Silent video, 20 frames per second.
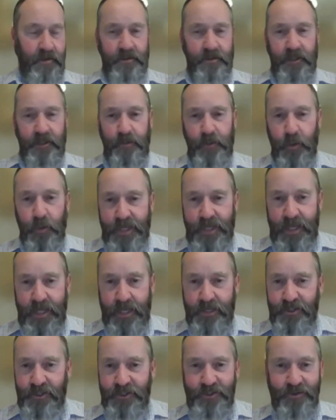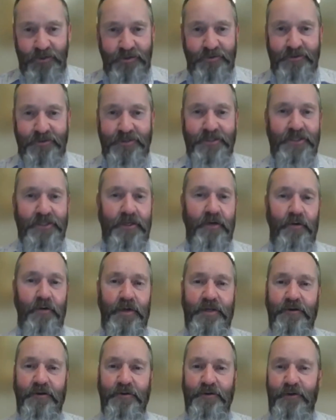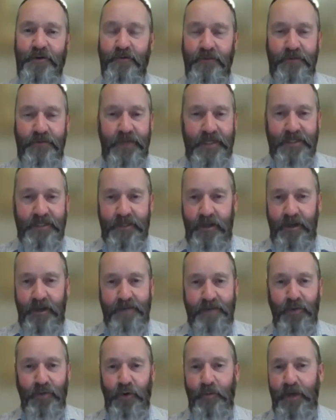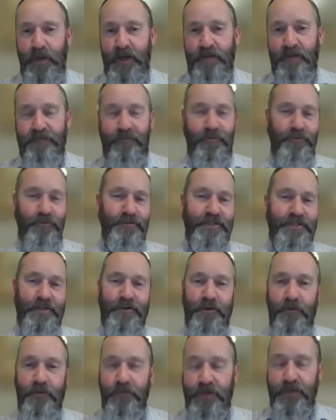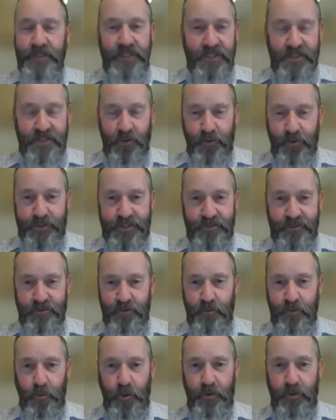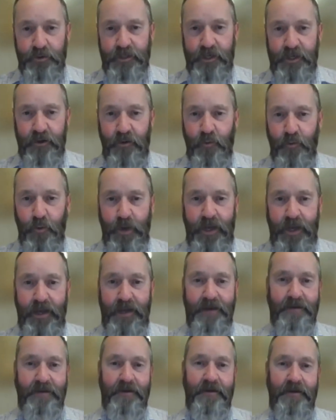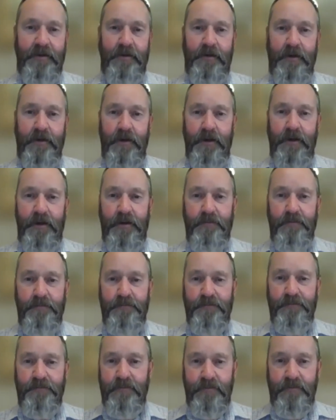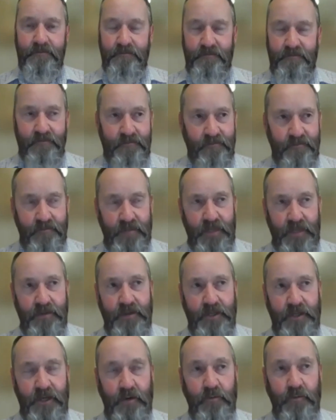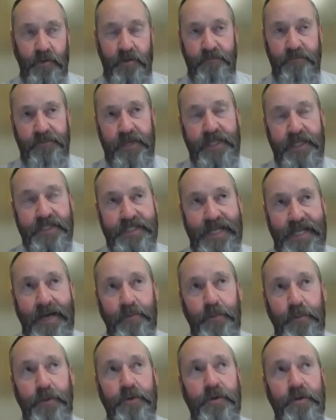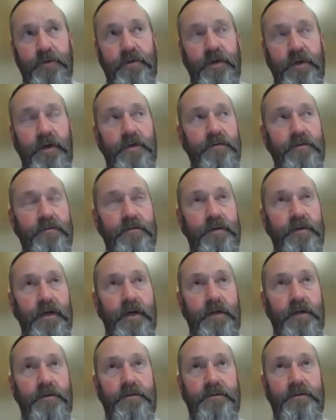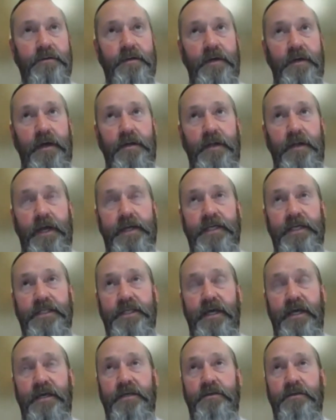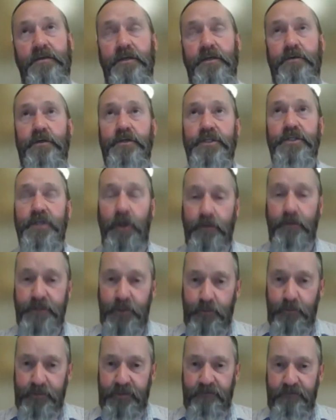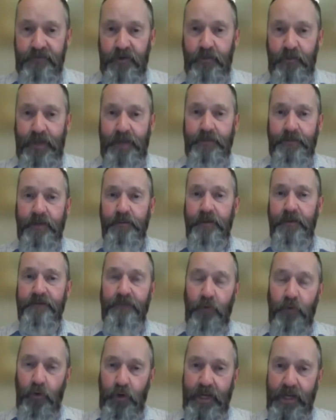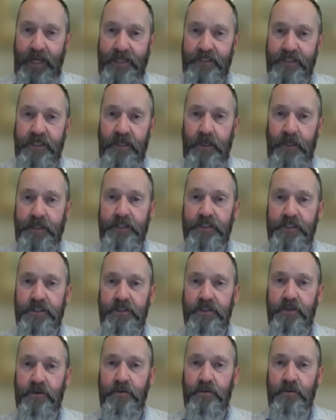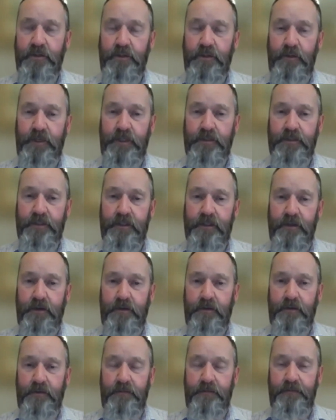communications. You know, it could cover things like mobile phones, and coverage is always a good one. You know, where you know, things happen, and like I say, you stop something from happening before it escalates to an incident.